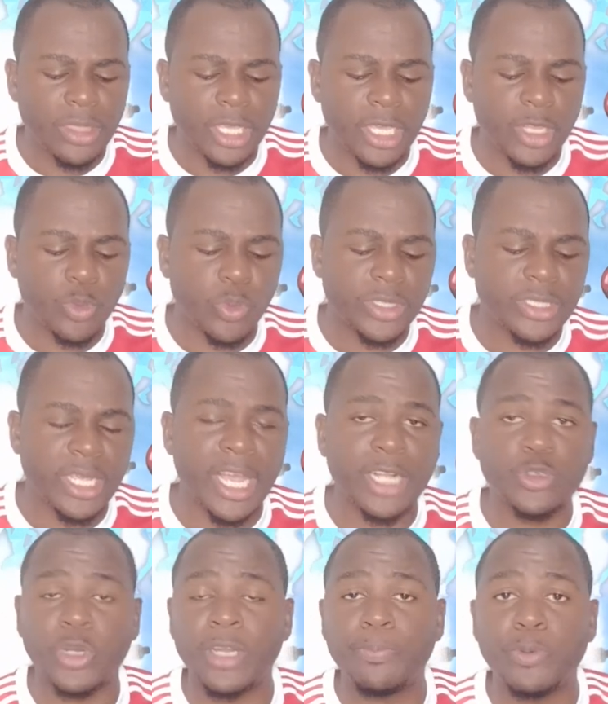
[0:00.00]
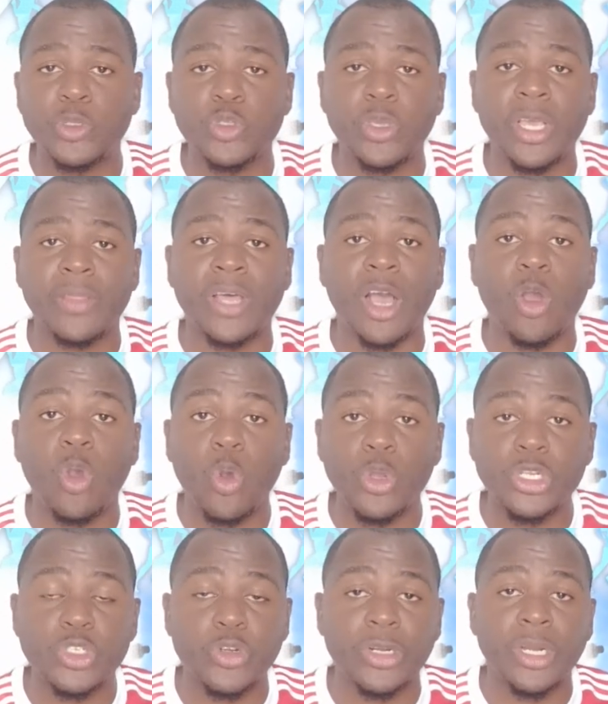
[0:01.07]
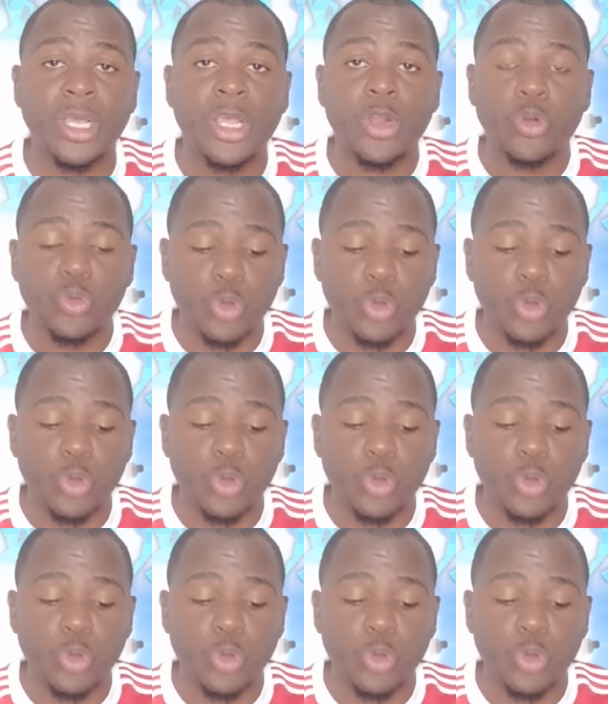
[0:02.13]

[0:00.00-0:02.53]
I think it was, they actually put together a 100